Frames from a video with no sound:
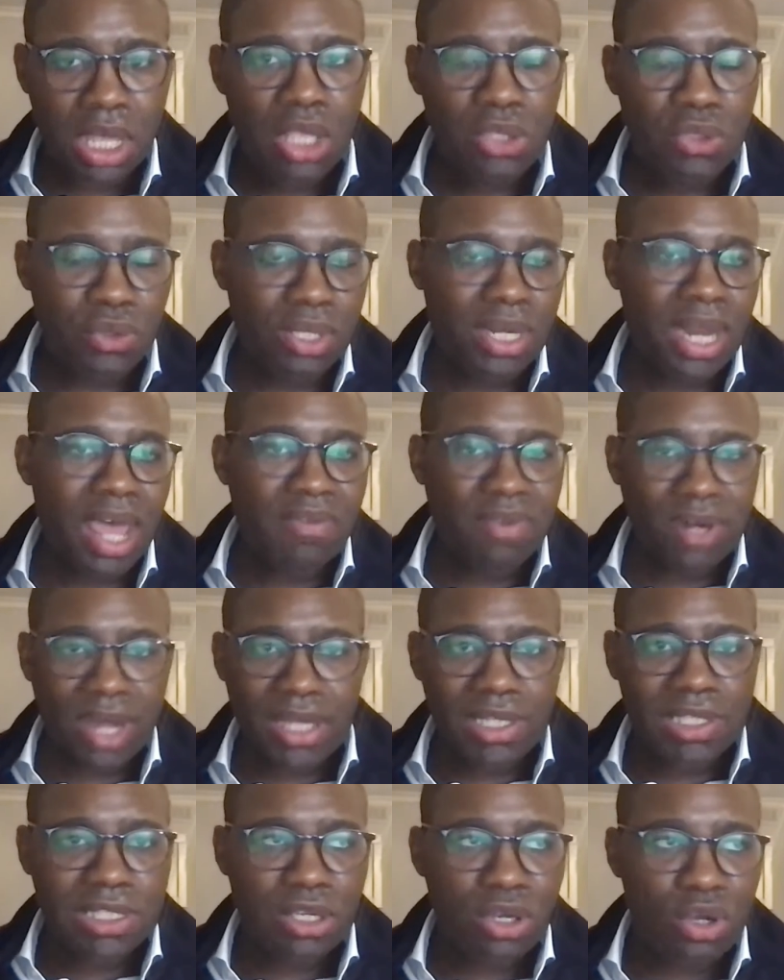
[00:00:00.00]
you can have an
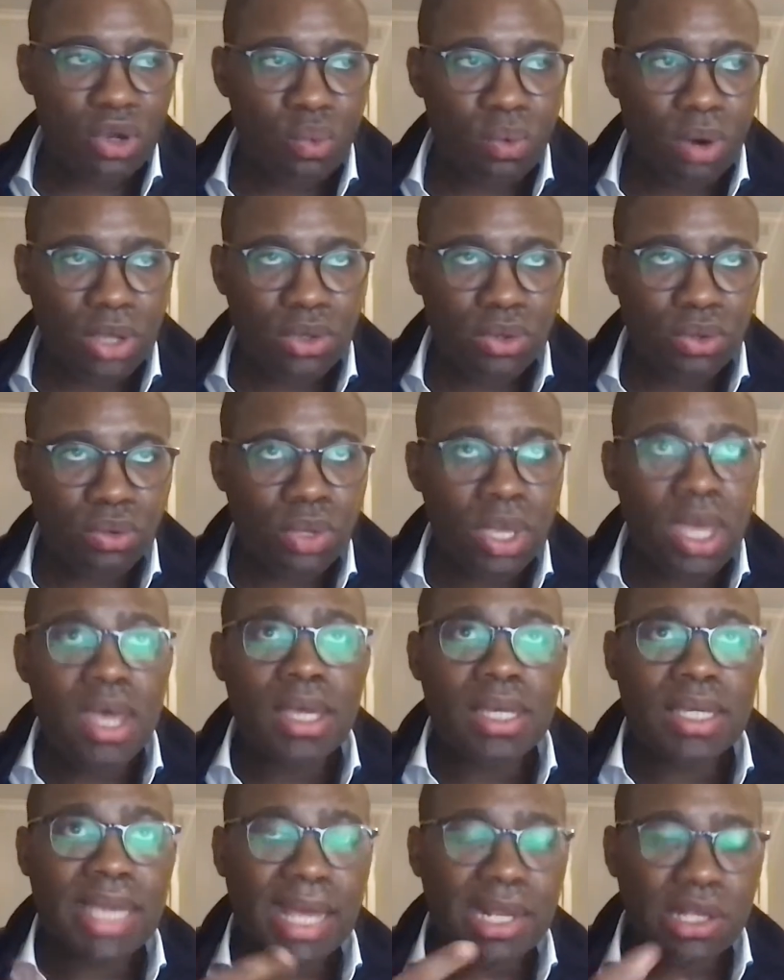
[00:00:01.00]
ICO where you
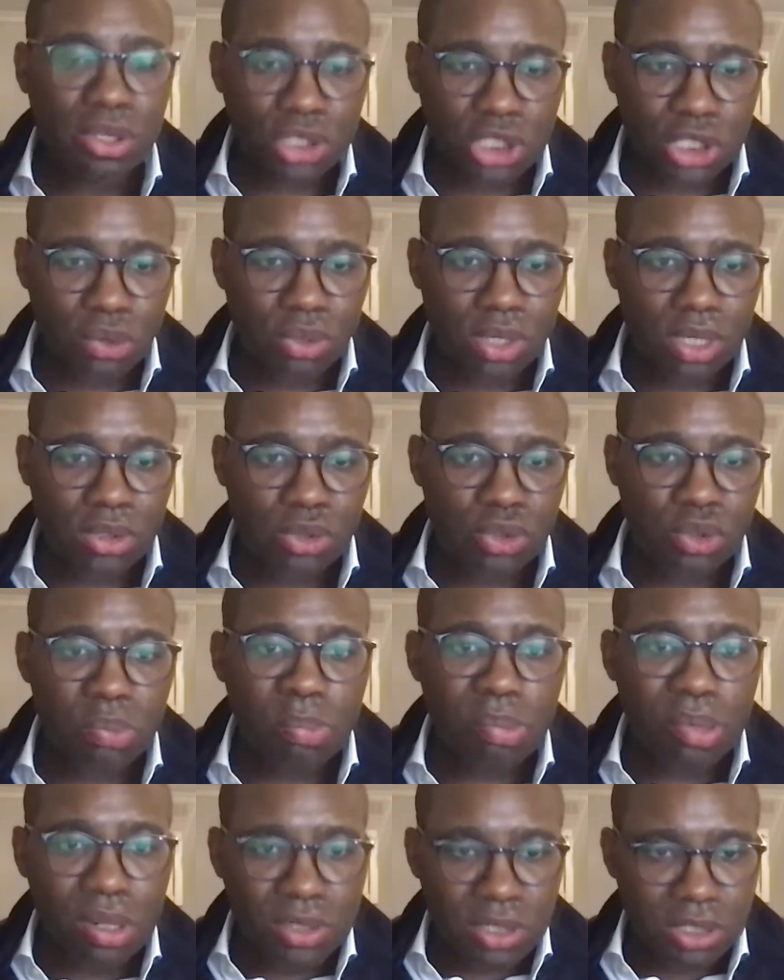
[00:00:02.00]
get a token, you
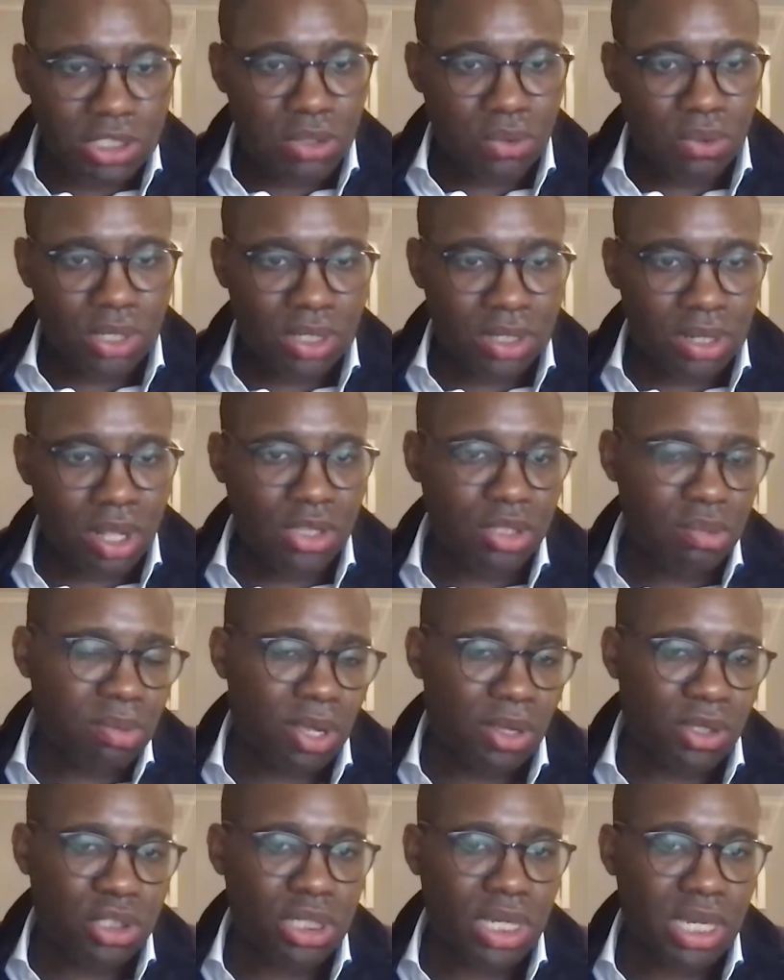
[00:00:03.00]
build a token on the
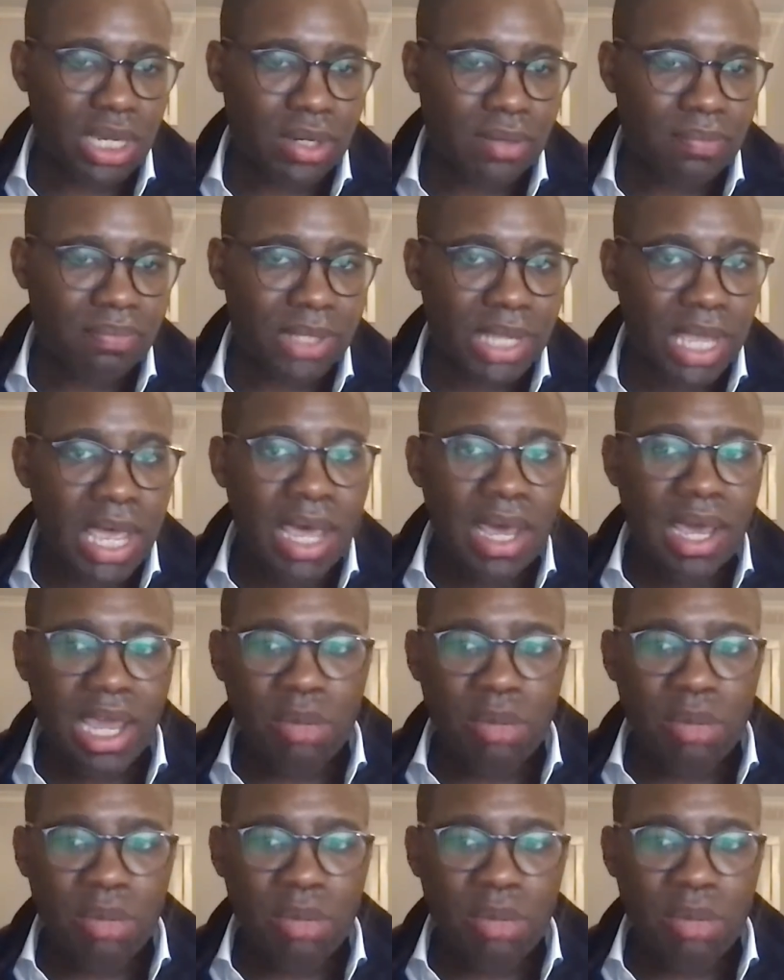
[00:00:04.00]
blockchain, and